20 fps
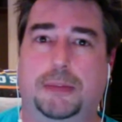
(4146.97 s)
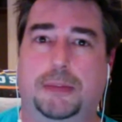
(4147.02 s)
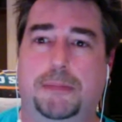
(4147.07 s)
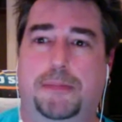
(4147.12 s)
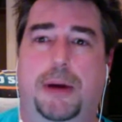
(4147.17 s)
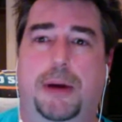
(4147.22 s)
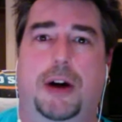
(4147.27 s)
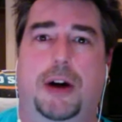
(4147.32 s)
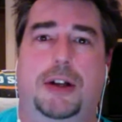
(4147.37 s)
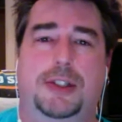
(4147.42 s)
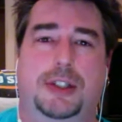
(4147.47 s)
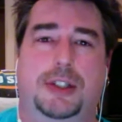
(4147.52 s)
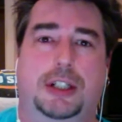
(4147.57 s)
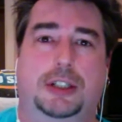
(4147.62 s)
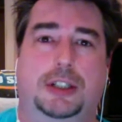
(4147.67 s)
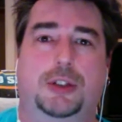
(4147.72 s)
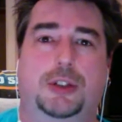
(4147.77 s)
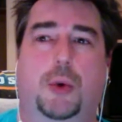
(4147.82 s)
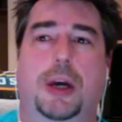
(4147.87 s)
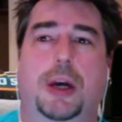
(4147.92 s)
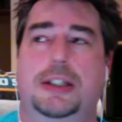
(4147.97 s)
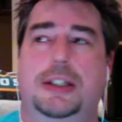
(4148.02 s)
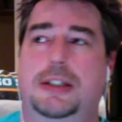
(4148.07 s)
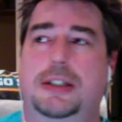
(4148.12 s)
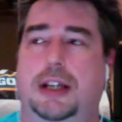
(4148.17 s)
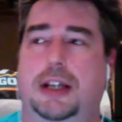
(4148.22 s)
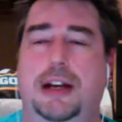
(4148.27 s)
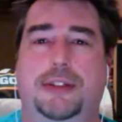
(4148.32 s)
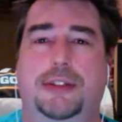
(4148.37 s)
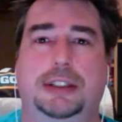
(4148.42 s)
balls in a twist
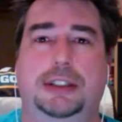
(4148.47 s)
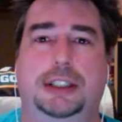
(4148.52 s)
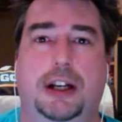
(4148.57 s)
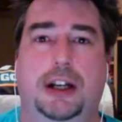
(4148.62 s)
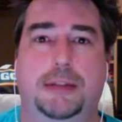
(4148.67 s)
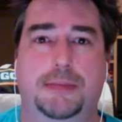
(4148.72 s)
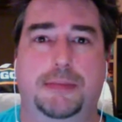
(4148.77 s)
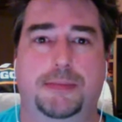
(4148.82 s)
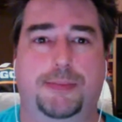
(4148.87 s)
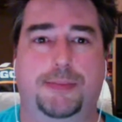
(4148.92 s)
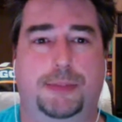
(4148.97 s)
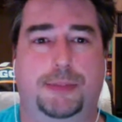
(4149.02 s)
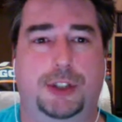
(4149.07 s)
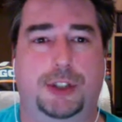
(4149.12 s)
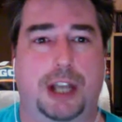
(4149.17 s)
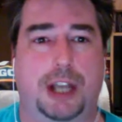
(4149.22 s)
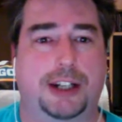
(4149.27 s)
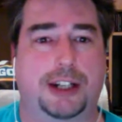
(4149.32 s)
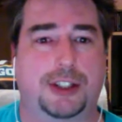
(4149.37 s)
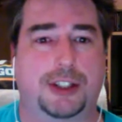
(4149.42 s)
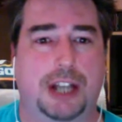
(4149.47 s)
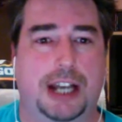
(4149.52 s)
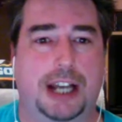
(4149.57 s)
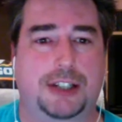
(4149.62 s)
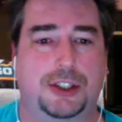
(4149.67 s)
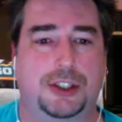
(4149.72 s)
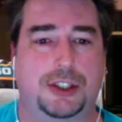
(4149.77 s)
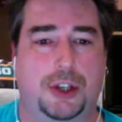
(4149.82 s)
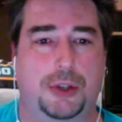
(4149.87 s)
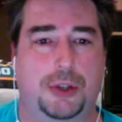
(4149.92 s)
every time Janet Jackson
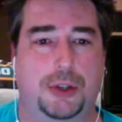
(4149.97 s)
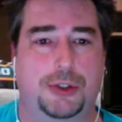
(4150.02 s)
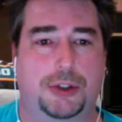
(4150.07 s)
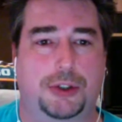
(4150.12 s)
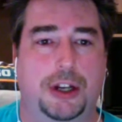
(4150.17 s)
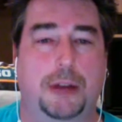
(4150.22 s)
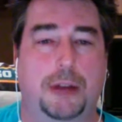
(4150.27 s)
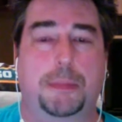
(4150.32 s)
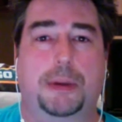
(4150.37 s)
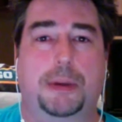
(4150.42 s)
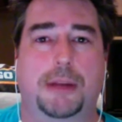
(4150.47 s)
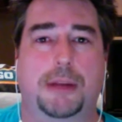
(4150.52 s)
shows her nipple.